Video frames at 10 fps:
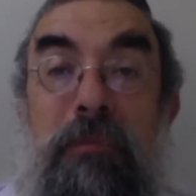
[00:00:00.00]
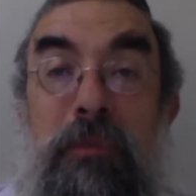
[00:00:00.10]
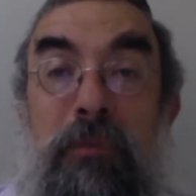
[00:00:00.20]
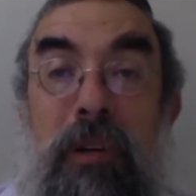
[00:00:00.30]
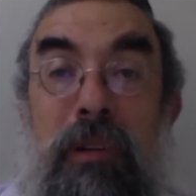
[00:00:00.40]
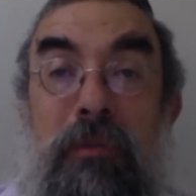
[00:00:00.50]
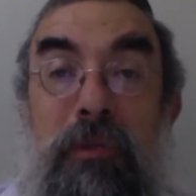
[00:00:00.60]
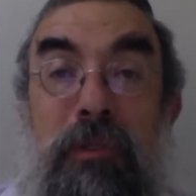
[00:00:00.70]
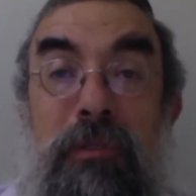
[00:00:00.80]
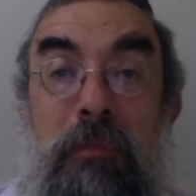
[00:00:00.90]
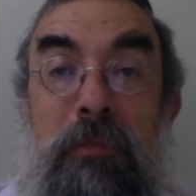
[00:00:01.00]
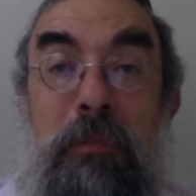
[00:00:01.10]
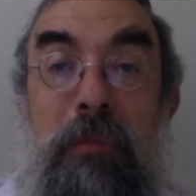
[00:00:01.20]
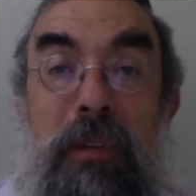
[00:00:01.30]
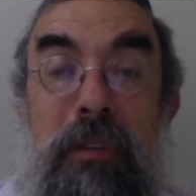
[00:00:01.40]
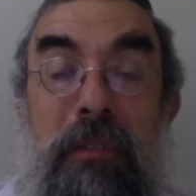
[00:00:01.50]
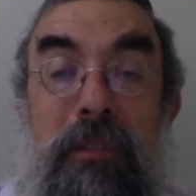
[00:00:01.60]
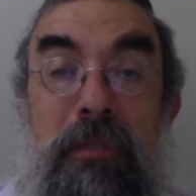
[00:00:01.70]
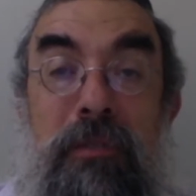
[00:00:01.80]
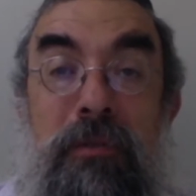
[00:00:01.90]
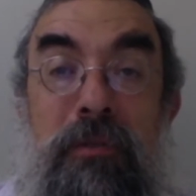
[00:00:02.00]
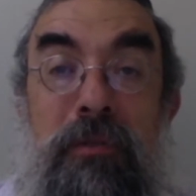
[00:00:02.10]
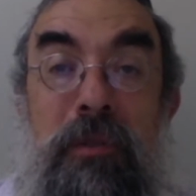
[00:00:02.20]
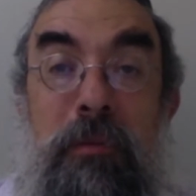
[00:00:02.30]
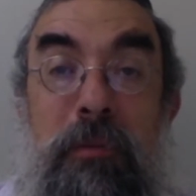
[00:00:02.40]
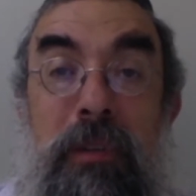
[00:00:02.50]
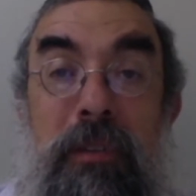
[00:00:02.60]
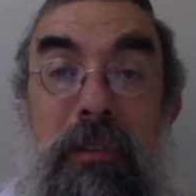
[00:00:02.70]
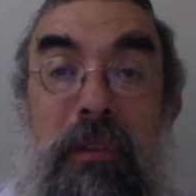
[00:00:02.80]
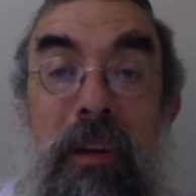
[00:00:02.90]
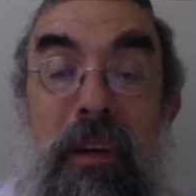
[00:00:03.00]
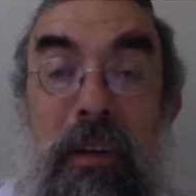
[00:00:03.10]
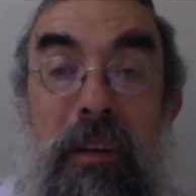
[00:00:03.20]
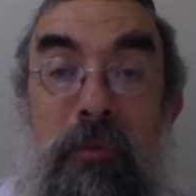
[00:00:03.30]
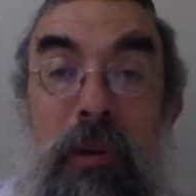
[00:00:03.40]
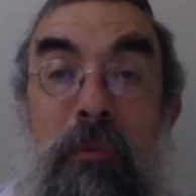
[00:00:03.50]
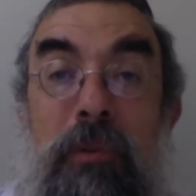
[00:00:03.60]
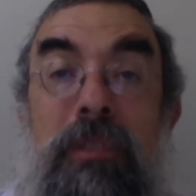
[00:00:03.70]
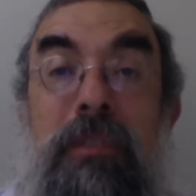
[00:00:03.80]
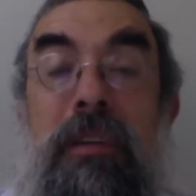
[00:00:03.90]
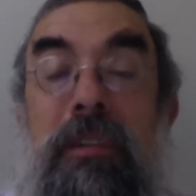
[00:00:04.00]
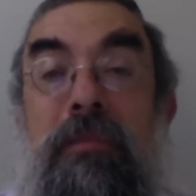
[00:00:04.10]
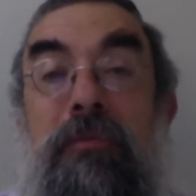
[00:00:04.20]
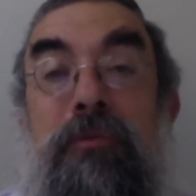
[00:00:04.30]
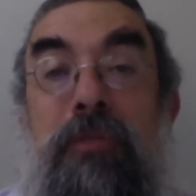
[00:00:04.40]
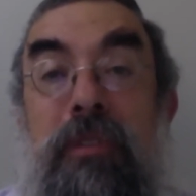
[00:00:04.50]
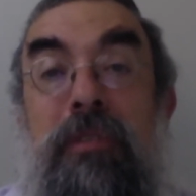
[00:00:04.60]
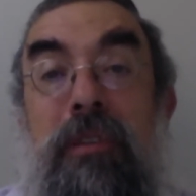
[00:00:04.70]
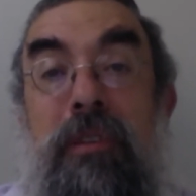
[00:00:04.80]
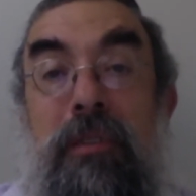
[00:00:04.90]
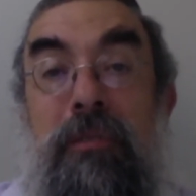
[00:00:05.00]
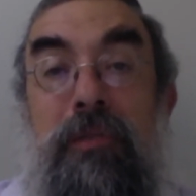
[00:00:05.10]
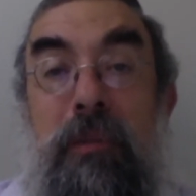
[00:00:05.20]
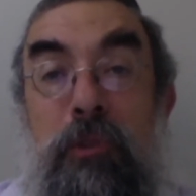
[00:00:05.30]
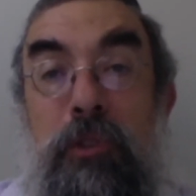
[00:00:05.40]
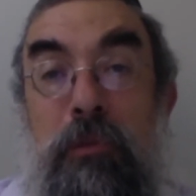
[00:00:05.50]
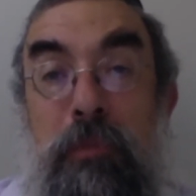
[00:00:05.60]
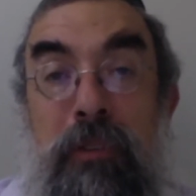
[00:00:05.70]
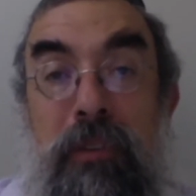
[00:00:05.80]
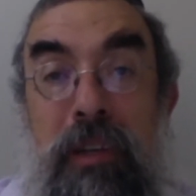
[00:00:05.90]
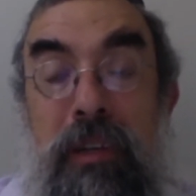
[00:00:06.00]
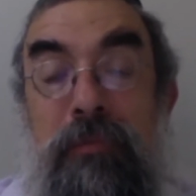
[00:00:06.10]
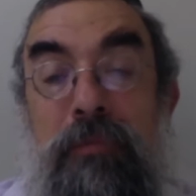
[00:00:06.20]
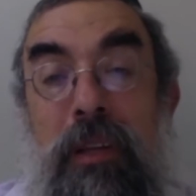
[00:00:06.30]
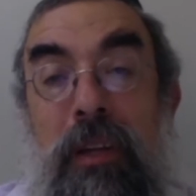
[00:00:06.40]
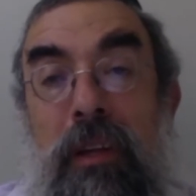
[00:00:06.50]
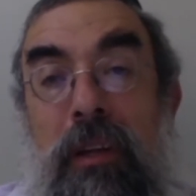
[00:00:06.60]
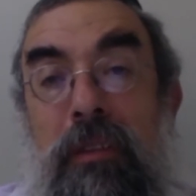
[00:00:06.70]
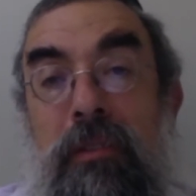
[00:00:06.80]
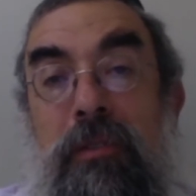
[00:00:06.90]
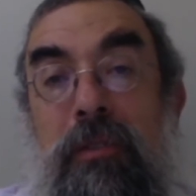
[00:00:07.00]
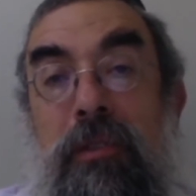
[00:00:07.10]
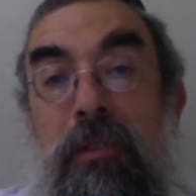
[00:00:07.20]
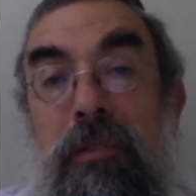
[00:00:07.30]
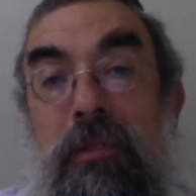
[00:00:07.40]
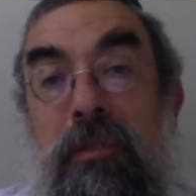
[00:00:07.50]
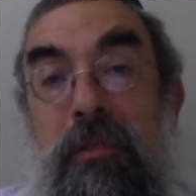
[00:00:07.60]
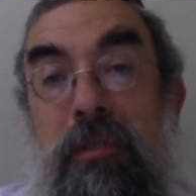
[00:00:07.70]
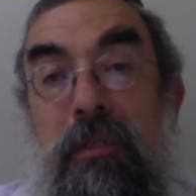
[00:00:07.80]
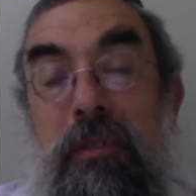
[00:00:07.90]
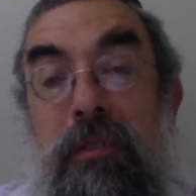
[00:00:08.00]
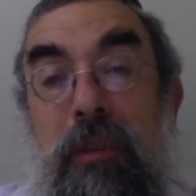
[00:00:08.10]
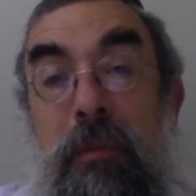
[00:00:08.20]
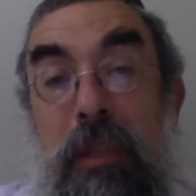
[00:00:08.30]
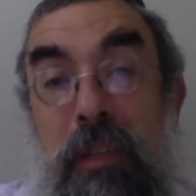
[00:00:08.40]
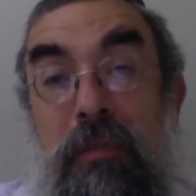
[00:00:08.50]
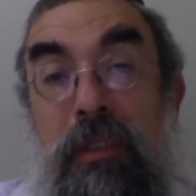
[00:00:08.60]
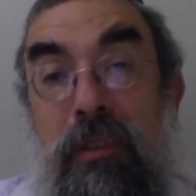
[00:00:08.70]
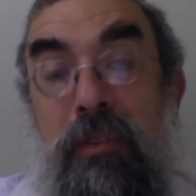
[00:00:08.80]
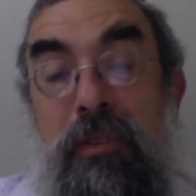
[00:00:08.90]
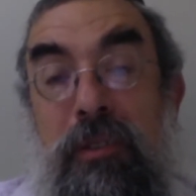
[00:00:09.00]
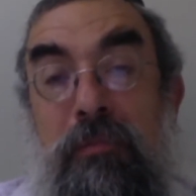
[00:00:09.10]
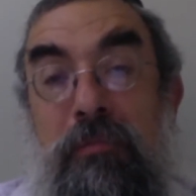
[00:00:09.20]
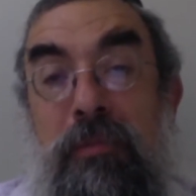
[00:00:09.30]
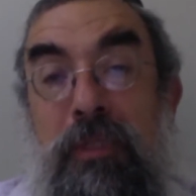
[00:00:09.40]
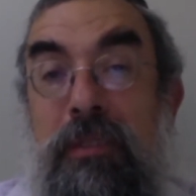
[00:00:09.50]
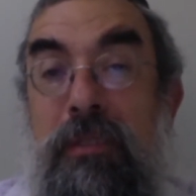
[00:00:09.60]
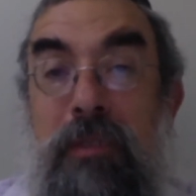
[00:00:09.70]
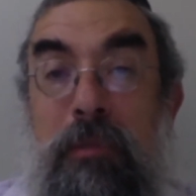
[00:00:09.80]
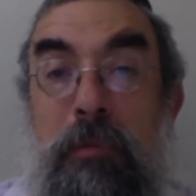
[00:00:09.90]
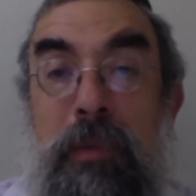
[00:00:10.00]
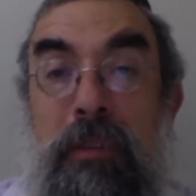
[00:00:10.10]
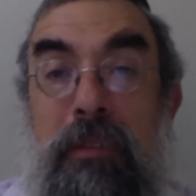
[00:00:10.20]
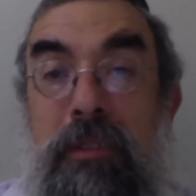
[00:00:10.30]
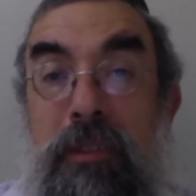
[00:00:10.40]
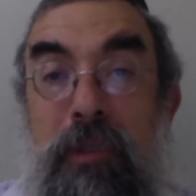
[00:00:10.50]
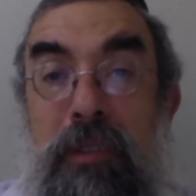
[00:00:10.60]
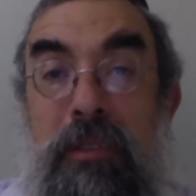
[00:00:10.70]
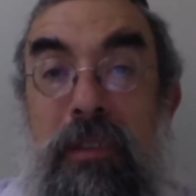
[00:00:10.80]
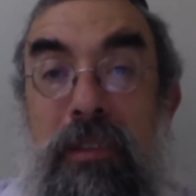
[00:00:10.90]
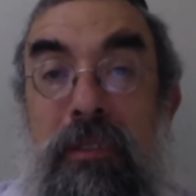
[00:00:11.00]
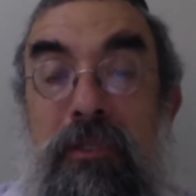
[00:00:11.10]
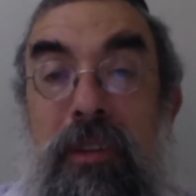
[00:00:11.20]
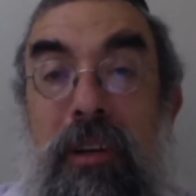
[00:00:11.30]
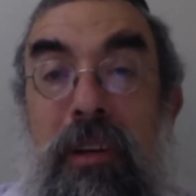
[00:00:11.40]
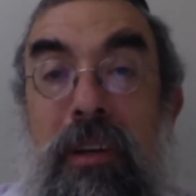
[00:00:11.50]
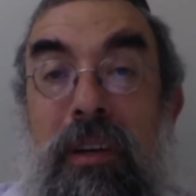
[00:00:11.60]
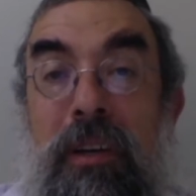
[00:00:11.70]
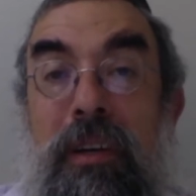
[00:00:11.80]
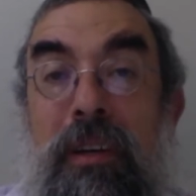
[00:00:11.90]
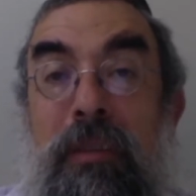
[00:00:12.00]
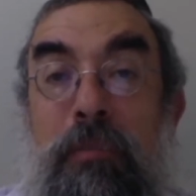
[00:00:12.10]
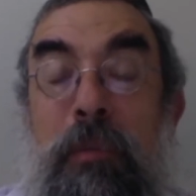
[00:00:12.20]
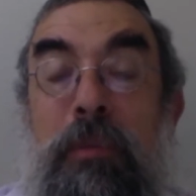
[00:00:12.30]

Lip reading: sidelined. I mean, why was Rabbi Meir, the student Rabbi Meir, why was he sat in front of Rabbi Shimon Bar Yochai? So Rabbi Akiva told him, listen, Rabbi Meir is a great sage.